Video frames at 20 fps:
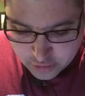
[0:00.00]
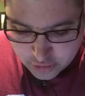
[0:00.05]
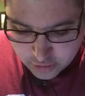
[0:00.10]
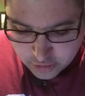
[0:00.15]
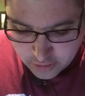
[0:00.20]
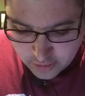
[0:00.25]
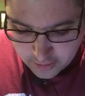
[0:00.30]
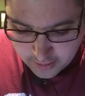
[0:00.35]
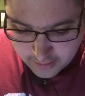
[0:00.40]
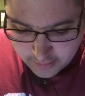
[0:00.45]
do
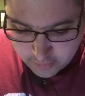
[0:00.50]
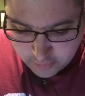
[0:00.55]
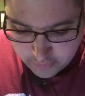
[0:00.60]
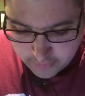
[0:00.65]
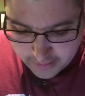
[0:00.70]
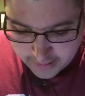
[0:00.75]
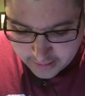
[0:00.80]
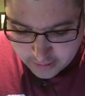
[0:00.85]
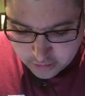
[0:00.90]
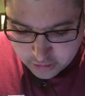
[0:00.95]
not
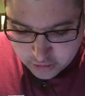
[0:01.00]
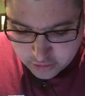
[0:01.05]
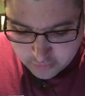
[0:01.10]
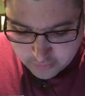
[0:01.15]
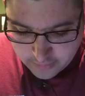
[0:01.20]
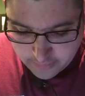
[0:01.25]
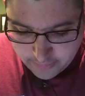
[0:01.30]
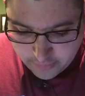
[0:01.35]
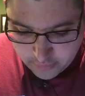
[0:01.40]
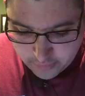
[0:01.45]
wait to
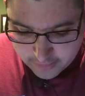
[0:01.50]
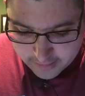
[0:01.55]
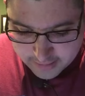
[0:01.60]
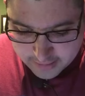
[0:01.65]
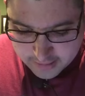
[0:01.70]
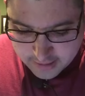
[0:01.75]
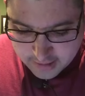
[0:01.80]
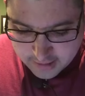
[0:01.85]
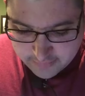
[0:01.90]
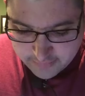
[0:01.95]

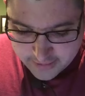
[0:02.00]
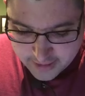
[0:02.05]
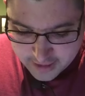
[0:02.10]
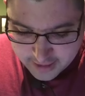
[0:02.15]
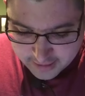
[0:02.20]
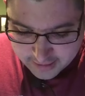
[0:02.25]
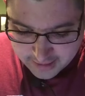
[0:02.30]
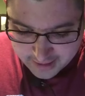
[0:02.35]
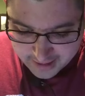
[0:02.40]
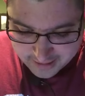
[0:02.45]
report
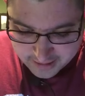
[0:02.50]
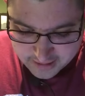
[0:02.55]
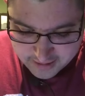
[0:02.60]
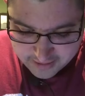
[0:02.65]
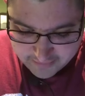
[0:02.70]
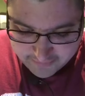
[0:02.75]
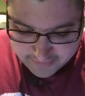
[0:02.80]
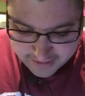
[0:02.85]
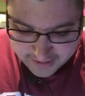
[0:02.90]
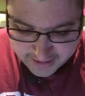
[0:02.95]
suspicious
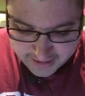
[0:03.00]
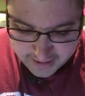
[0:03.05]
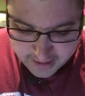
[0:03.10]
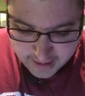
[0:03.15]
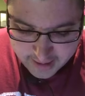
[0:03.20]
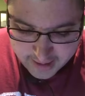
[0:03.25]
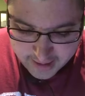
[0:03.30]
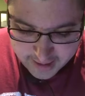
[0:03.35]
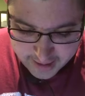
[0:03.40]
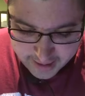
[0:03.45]
activity,
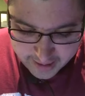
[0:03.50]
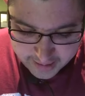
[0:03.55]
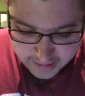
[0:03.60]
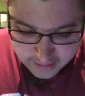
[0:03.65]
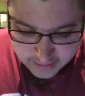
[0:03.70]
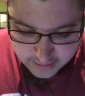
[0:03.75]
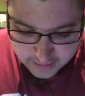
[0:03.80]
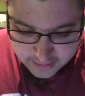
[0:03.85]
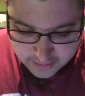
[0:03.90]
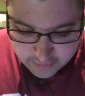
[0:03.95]
as
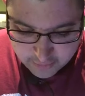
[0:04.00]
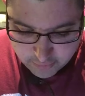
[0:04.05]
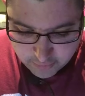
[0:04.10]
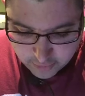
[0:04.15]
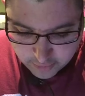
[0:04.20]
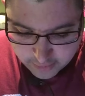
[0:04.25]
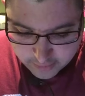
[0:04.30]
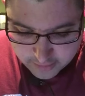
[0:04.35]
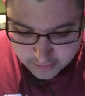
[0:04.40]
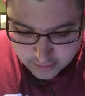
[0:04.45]
you
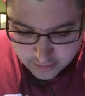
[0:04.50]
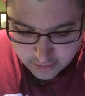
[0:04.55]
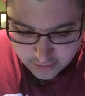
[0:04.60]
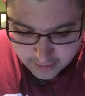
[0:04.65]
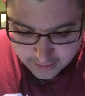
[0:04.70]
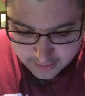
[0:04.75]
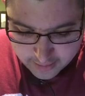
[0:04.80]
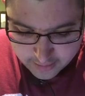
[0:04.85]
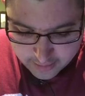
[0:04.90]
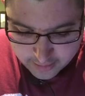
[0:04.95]
are
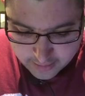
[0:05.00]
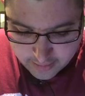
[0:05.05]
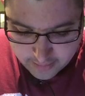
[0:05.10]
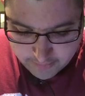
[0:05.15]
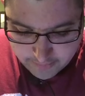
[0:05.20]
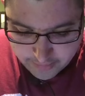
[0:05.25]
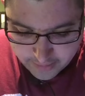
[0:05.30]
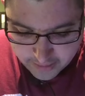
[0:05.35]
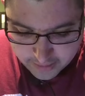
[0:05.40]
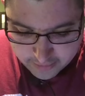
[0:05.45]
not
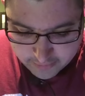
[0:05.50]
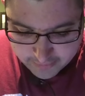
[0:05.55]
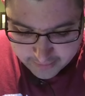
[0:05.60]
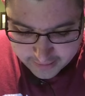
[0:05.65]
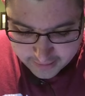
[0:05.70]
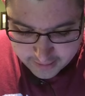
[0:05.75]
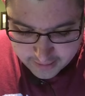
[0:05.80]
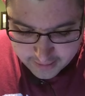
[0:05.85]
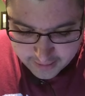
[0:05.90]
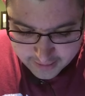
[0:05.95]

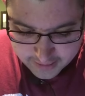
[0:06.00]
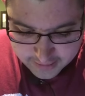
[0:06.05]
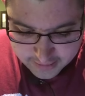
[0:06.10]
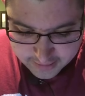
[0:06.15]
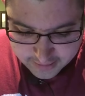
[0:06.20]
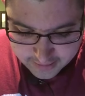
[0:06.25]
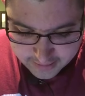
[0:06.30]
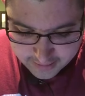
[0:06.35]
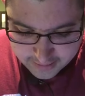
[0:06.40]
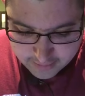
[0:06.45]
bothering us,
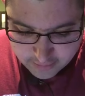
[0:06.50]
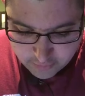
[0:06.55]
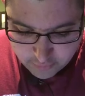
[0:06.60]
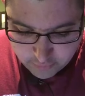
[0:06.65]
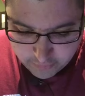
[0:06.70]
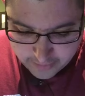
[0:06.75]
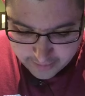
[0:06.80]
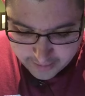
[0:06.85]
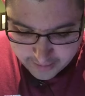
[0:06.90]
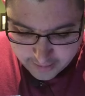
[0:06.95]
and
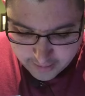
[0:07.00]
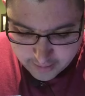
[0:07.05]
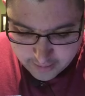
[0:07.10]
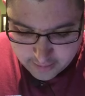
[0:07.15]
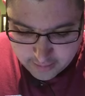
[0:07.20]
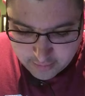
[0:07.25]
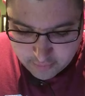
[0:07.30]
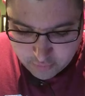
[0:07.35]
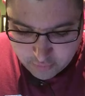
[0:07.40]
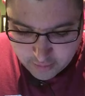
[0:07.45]
we
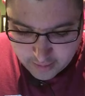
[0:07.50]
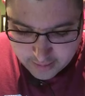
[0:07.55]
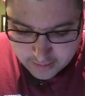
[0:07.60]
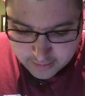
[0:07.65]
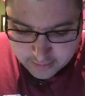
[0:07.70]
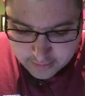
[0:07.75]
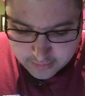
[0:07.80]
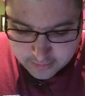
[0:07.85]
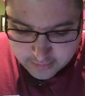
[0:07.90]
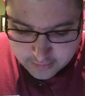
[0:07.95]
want
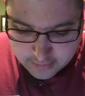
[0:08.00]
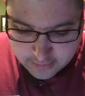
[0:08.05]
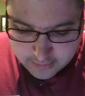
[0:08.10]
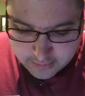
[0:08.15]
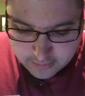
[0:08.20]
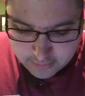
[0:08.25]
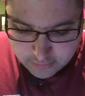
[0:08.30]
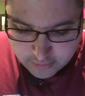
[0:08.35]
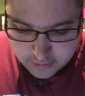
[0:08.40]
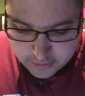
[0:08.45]

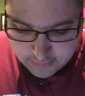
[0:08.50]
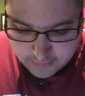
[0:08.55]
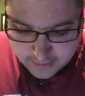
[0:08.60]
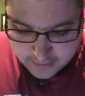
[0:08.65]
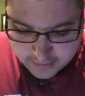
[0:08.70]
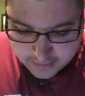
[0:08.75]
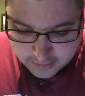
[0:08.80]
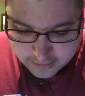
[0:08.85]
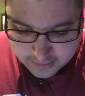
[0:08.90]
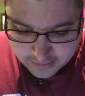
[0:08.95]
you to
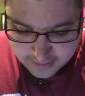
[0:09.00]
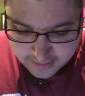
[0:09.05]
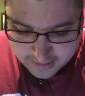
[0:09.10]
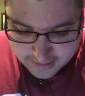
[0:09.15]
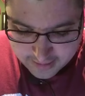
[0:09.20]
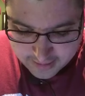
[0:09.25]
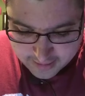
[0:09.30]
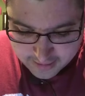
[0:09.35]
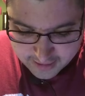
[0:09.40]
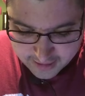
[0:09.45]

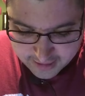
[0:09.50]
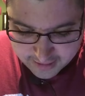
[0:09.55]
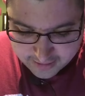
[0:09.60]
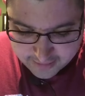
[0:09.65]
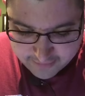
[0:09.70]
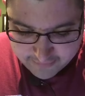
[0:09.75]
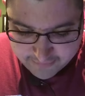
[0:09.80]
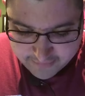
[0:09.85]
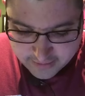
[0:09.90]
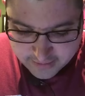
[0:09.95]
understand that
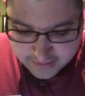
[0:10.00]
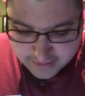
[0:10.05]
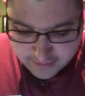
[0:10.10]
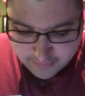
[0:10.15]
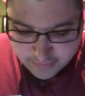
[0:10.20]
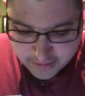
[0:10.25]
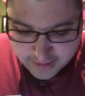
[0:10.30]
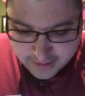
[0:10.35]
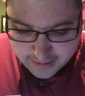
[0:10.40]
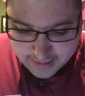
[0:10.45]
if
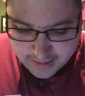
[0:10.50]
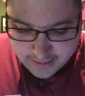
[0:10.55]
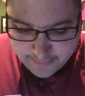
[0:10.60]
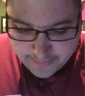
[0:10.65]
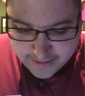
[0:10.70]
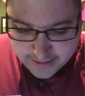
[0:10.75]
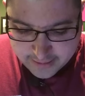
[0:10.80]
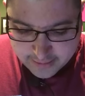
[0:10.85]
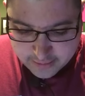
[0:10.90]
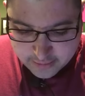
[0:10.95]
something
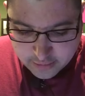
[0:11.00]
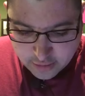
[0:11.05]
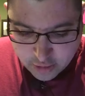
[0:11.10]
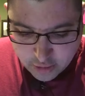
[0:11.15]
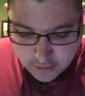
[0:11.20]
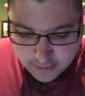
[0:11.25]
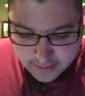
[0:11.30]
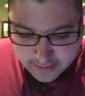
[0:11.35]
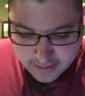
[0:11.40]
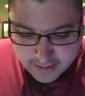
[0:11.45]
appears
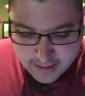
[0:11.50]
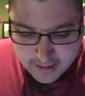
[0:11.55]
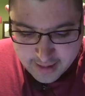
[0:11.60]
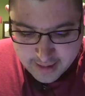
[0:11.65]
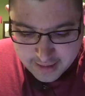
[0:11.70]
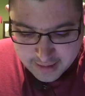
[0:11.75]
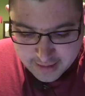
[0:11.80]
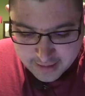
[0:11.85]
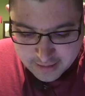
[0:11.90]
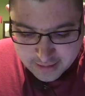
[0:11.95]
odd,
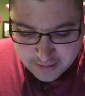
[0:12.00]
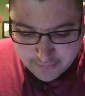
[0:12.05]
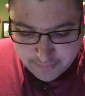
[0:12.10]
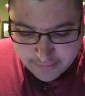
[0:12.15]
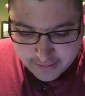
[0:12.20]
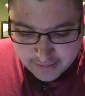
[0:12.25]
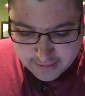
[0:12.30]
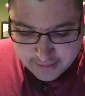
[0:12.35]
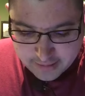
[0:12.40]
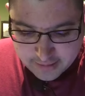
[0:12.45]
let the
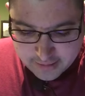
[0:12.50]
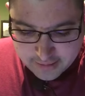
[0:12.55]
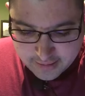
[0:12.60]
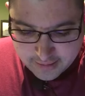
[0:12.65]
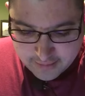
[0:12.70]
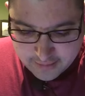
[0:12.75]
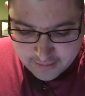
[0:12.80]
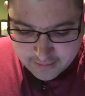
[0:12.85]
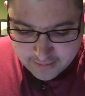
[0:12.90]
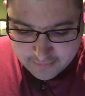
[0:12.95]
police
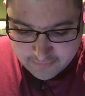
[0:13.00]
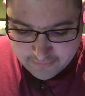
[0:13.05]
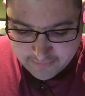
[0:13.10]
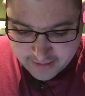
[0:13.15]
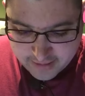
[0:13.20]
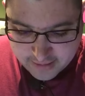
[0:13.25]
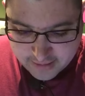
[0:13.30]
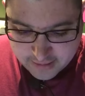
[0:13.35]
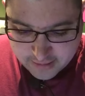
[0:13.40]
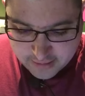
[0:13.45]

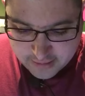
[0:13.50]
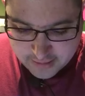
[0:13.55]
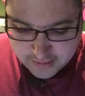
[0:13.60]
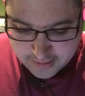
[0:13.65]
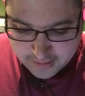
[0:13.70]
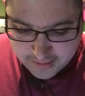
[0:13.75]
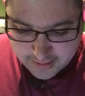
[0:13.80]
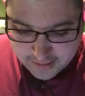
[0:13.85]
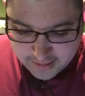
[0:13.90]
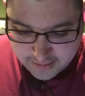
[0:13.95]

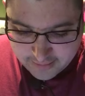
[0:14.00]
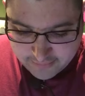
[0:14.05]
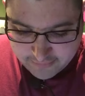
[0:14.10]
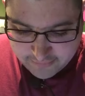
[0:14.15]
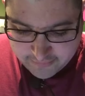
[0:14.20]
investigate